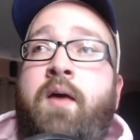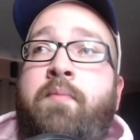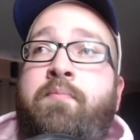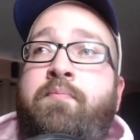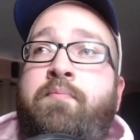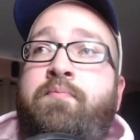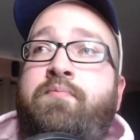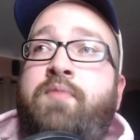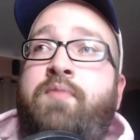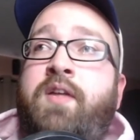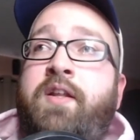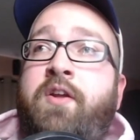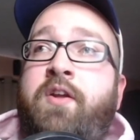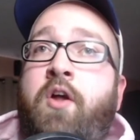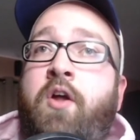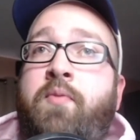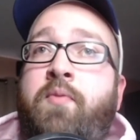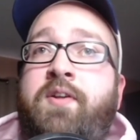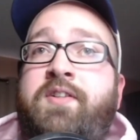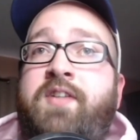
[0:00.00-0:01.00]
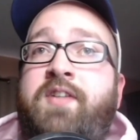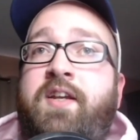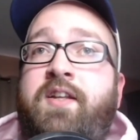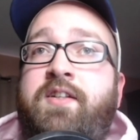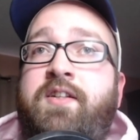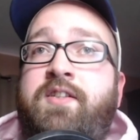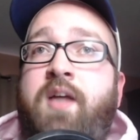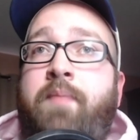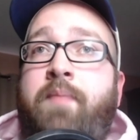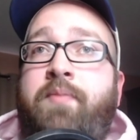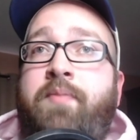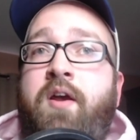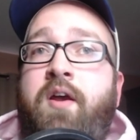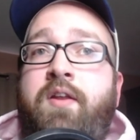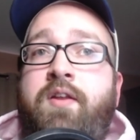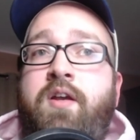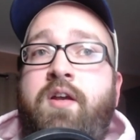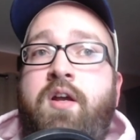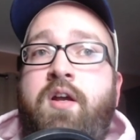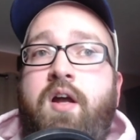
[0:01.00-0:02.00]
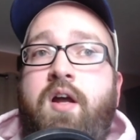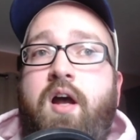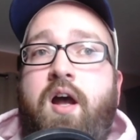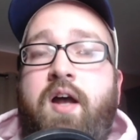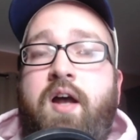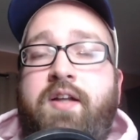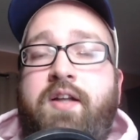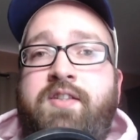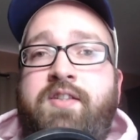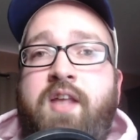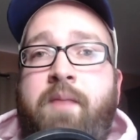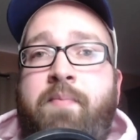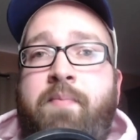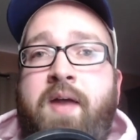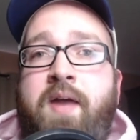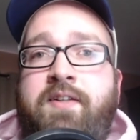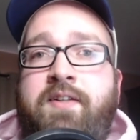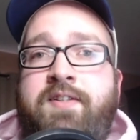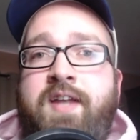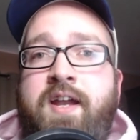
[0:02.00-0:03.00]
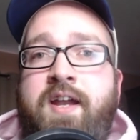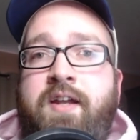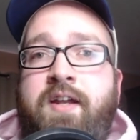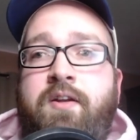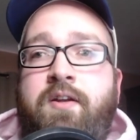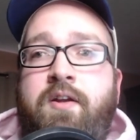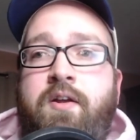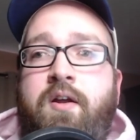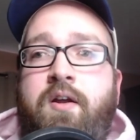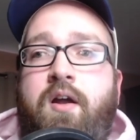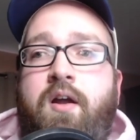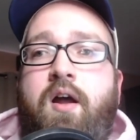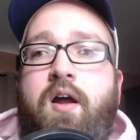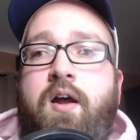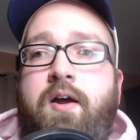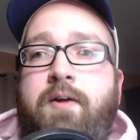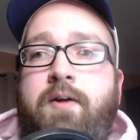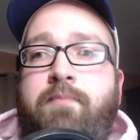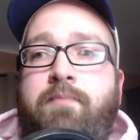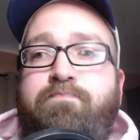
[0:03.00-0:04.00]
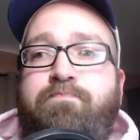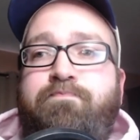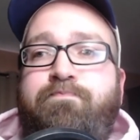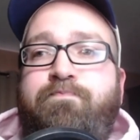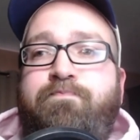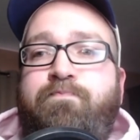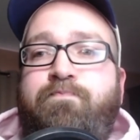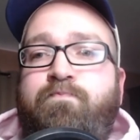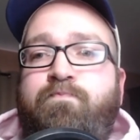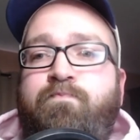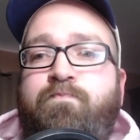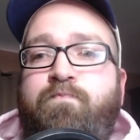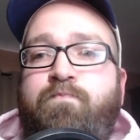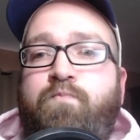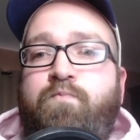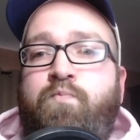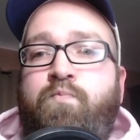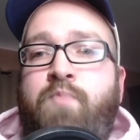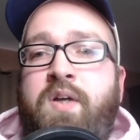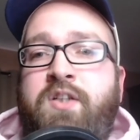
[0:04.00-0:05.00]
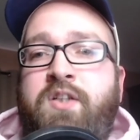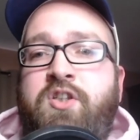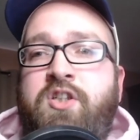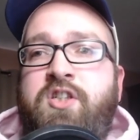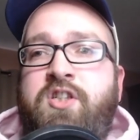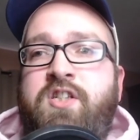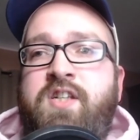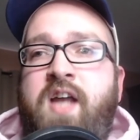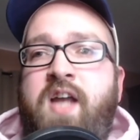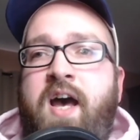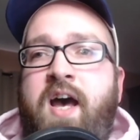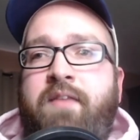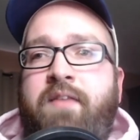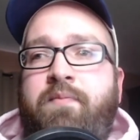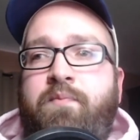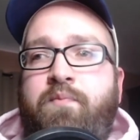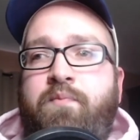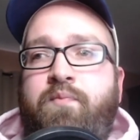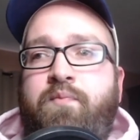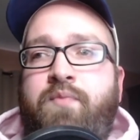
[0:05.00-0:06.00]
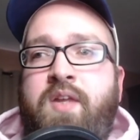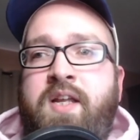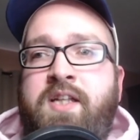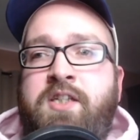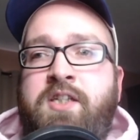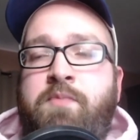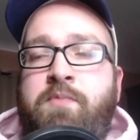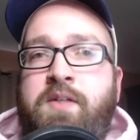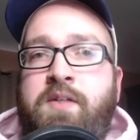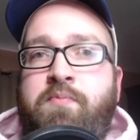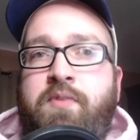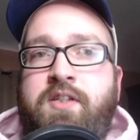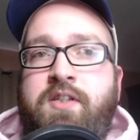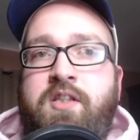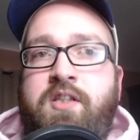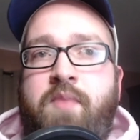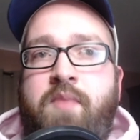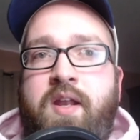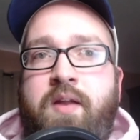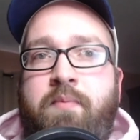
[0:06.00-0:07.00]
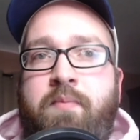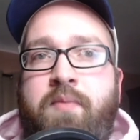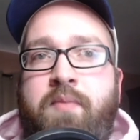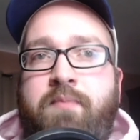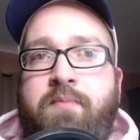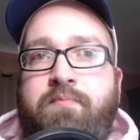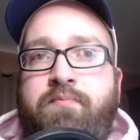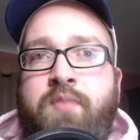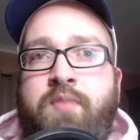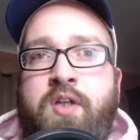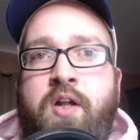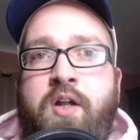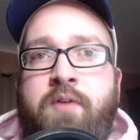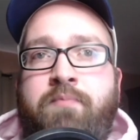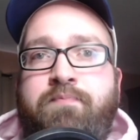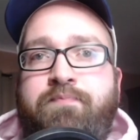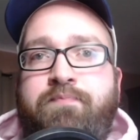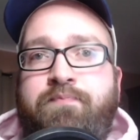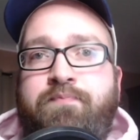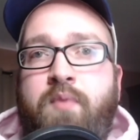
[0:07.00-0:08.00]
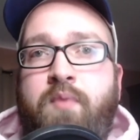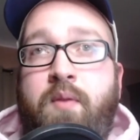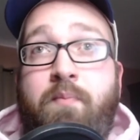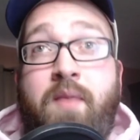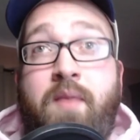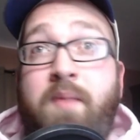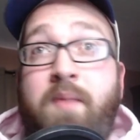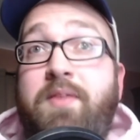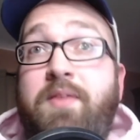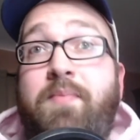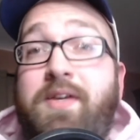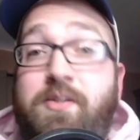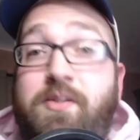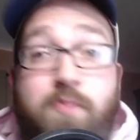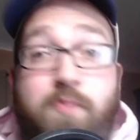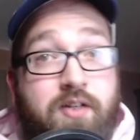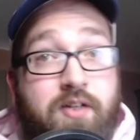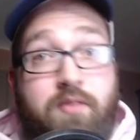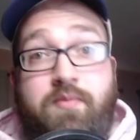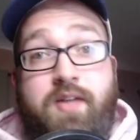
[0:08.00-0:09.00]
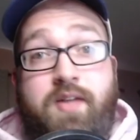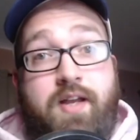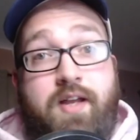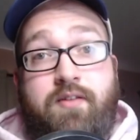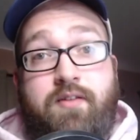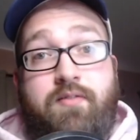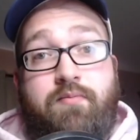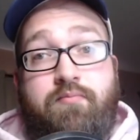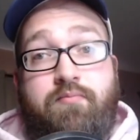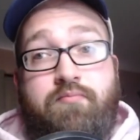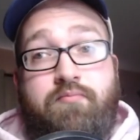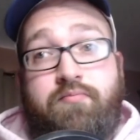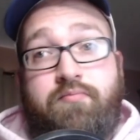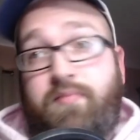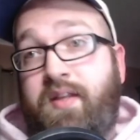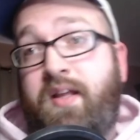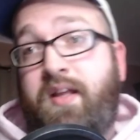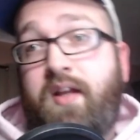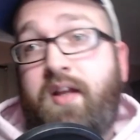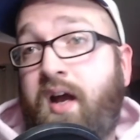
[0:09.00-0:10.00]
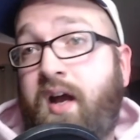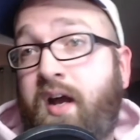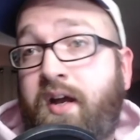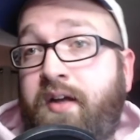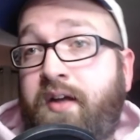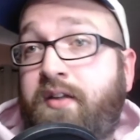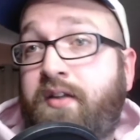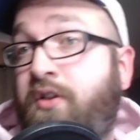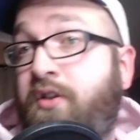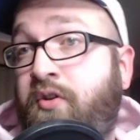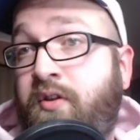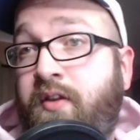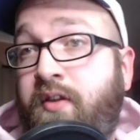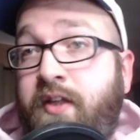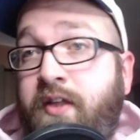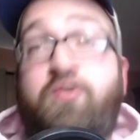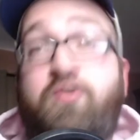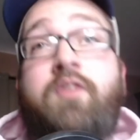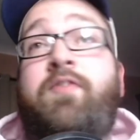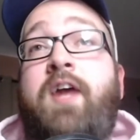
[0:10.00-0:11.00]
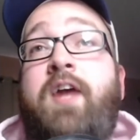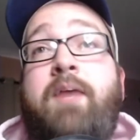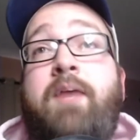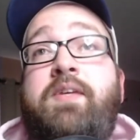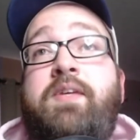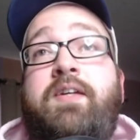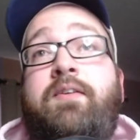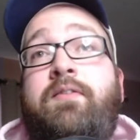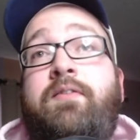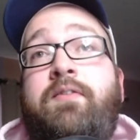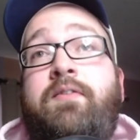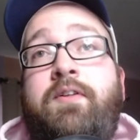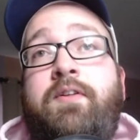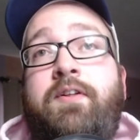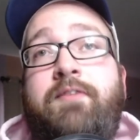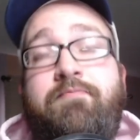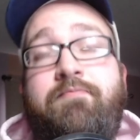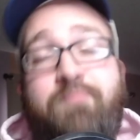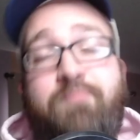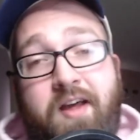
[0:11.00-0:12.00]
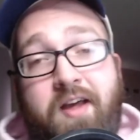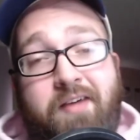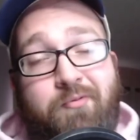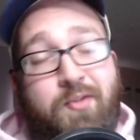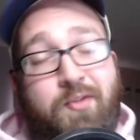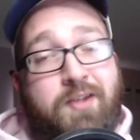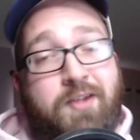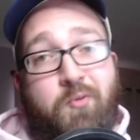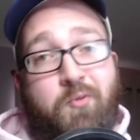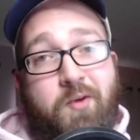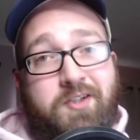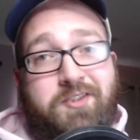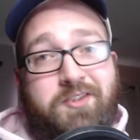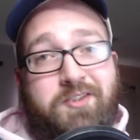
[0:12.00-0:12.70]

getting all the way to second and top cut. It's not a bad deck, but just not at its best place in the meta. But, you know, maybe the best Pendulum deck. You can let Triff at me. Thanks for watching.